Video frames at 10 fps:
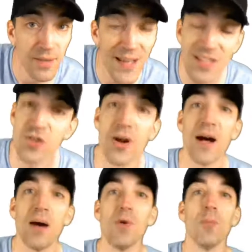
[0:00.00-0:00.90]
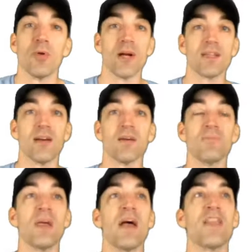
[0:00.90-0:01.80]
That's your aha moment right there.
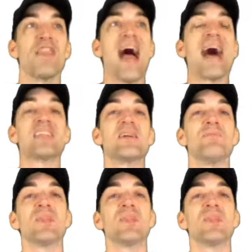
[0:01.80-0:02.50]
That